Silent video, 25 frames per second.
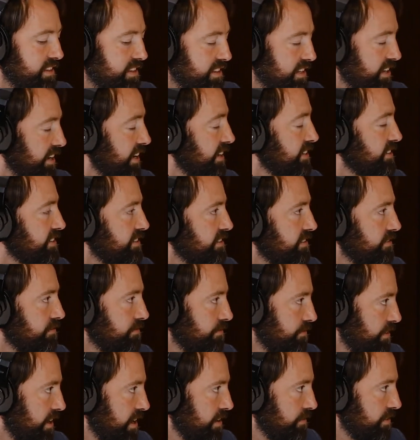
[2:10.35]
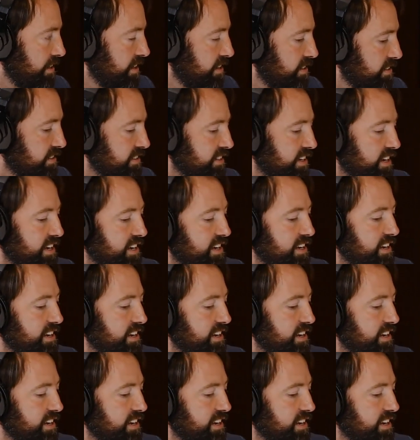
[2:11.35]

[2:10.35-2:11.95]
the next 5 years.